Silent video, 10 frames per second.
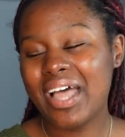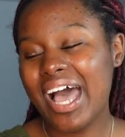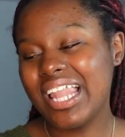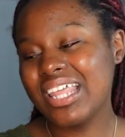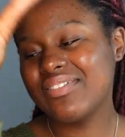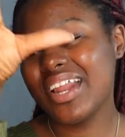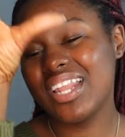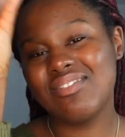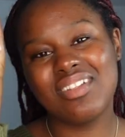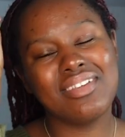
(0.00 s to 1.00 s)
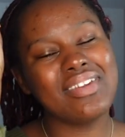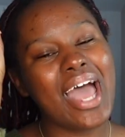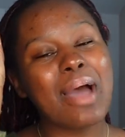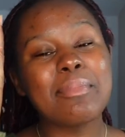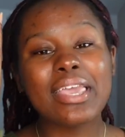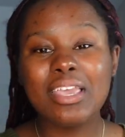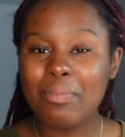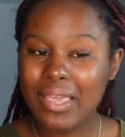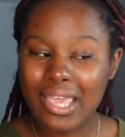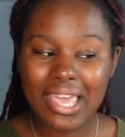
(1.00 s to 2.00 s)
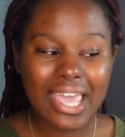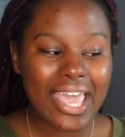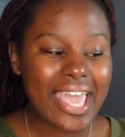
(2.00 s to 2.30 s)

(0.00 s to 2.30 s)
I love it, I love it, I love it. I'm keeping it.